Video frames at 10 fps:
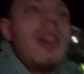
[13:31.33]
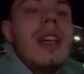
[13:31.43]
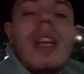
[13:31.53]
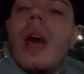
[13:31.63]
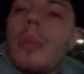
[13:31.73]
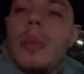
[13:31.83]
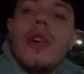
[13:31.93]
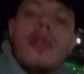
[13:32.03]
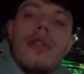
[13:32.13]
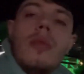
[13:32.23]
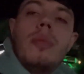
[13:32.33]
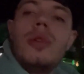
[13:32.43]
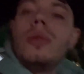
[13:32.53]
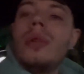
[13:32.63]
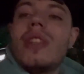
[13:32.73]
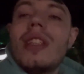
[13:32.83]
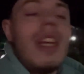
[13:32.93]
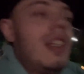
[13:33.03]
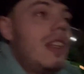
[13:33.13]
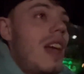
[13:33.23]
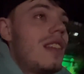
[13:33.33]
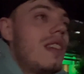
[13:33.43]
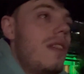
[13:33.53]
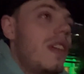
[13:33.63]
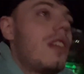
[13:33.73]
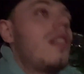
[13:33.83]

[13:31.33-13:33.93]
that beautiful blue 99 Civic,